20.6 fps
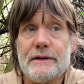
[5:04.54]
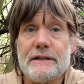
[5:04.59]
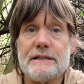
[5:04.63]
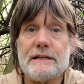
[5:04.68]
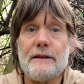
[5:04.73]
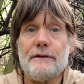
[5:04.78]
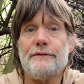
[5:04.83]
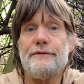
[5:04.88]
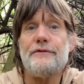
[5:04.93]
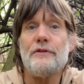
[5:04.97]

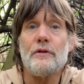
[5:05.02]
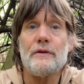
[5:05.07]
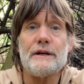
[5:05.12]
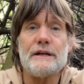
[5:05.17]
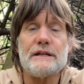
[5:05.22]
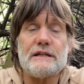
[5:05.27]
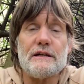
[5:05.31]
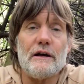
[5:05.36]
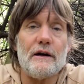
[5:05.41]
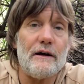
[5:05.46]
into the
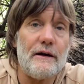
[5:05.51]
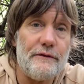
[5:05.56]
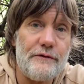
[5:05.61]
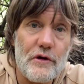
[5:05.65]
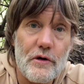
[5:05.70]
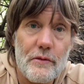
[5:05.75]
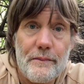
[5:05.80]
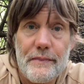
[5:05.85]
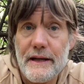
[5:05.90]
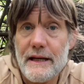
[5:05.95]
fullness
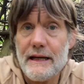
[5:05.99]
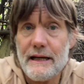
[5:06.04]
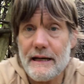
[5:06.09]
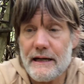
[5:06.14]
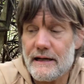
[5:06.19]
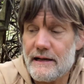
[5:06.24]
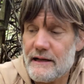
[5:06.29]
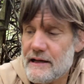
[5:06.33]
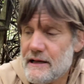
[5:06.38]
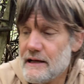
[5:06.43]
of your
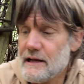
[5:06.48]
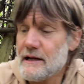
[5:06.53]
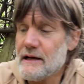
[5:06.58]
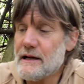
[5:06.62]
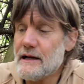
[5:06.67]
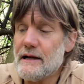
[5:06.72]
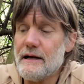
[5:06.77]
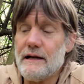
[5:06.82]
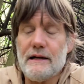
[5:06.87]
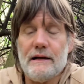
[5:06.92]
being,
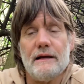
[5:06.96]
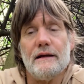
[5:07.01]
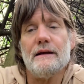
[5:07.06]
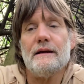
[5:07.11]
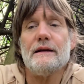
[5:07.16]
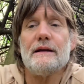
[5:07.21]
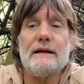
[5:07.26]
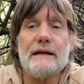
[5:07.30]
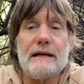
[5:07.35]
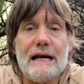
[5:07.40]

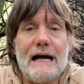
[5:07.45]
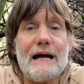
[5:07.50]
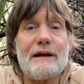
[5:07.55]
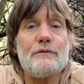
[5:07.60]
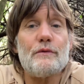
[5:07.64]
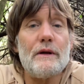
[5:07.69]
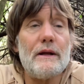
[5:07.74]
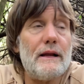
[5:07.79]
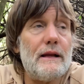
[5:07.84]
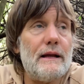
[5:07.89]

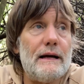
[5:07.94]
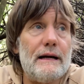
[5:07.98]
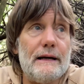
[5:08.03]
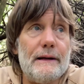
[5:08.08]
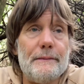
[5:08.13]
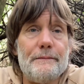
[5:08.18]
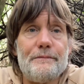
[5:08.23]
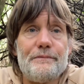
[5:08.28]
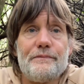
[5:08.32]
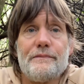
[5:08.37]
God
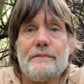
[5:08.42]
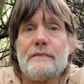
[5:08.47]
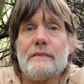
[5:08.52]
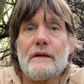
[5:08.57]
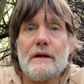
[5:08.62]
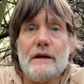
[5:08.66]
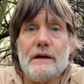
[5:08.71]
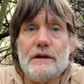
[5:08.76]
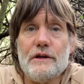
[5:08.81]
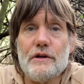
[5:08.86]
will,
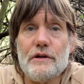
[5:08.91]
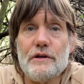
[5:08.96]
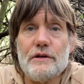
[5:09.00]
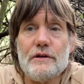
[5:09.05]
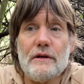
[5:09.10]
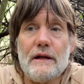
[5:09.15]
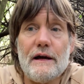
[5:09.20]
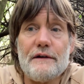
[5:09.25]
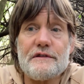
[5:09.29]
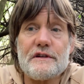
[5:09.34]

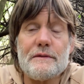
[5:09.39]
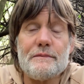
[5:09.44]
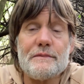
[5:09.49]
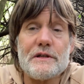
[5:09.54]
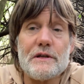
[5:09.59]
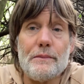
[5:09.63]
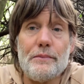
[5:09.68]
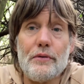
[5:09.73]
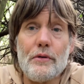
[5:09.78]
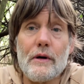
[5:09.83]
you'll have some
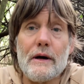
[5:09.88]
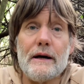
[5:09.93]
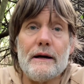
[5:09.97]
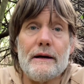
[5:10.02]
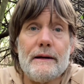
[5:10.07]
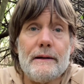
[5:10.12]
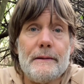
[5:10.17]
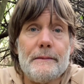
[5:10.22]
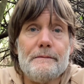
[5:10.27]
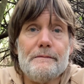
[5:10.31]
support,
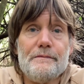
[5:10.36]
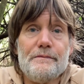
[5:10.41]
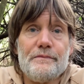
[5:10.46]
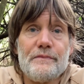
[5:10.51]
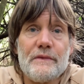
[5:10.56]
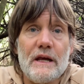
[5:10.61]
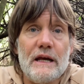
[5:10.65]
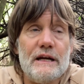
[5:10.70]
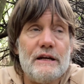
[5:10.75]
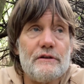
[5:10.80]

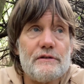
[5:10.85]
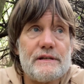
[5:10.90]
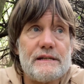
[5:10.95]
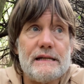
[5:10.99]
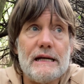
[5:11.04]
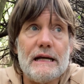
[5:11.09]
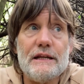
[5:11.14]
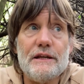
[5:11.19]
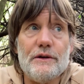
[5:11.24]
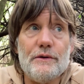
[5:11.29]
and he'll
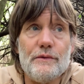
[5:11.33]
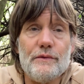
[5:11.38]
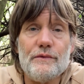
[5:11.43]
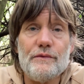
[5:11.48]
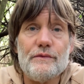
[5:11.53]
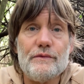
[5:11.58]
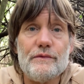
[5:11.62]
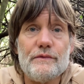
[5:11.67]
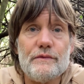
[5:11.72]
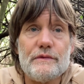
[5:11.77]
send you
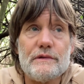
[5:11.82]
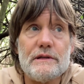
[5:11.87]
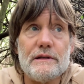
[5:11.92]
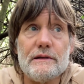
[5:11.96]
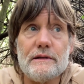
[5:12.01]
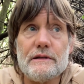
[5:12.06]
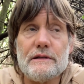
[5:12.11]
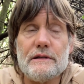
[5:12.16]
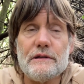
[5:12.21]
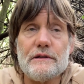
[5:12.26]

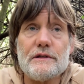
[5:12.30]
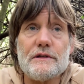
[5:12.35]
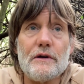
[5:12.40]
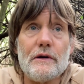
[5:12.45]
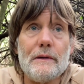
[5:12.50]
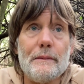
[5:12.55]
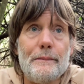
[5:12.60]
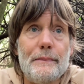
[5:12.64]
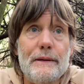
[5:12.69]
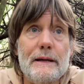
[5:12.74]
to
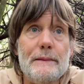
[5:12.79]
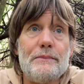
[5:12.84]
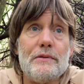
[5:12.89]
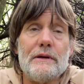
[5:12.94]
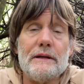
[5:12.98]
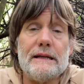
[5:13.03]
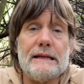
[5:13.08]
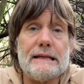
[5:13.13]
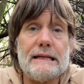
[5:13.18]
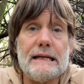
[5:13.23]
certain
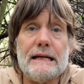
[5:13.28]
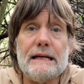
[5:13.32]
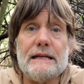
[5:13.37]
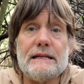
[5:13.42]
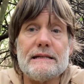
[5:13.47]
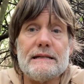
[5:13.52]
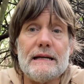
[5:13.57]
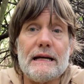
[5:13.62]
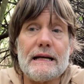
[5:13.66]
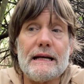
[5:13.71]
people and
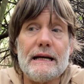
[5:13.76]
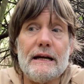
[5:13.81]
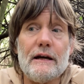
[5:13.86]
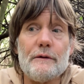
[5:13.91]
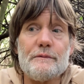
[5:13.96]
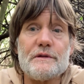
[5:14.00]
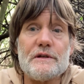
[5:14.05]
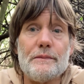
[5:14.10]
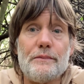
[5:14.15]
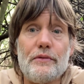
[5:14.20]
things that can
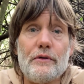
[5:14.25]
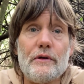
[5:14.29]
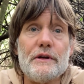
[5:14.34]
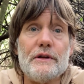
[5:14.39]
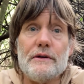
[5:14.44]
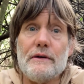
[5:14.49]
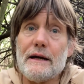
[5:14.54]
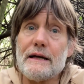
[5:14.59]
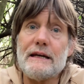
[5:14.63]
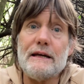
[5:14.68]
help
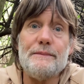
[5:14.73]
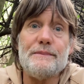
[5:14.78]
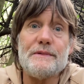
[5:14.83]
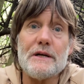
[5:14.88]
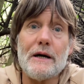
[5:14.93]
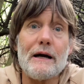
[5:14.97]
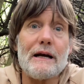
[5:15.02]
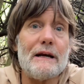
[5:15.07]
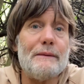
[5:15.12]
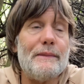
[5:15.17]
support you. I keep
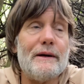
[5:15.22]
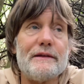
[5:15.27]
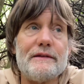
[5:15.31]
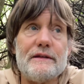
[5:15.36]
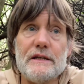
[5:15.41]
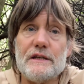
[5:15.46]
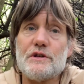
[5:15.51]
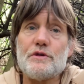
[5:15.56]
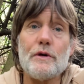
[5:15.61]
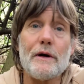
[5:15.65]
talking about
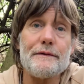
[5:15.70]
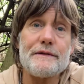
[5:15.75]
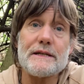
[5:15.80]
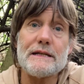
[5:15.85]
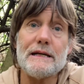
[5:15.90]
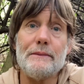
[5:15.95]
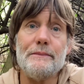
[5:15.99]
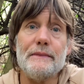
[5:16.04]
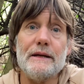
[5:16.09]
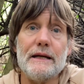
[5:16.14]
these
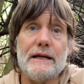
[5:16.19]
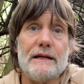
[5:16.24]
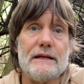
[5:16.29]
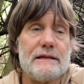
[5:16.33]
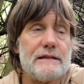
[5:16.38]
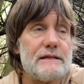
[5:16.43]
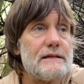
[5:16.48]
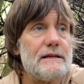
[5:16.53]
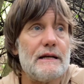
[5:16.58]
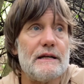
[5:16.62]
12-step
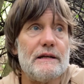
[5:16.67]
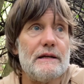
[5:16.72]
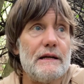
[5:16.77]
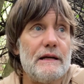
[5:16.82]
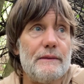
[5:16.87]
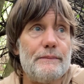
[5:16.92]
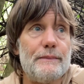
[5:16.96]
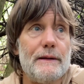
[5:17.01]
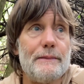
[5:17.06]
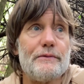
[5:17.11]
meetings
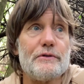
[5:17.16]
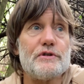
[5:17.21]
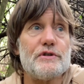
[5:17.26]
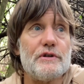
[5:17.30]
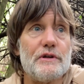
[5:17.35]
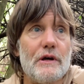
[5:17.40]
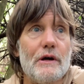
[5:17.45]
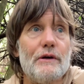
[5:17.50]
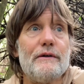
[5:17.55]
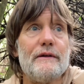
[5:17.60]
and people
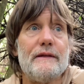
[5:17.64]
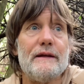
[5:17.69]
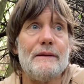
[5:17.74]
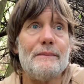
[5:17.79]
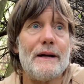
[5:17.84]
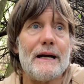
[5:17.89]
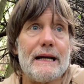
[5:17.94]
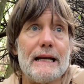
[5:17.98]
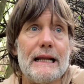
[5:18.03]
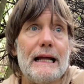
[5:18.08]
should go to
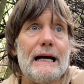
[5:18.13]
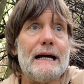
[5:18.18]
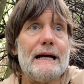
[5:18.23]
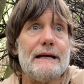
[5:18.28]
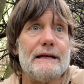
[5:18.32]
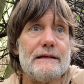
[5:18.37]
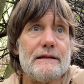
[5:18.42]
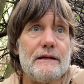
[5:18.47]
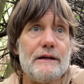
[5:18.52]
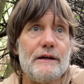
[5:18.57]
them
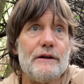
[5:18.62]
online,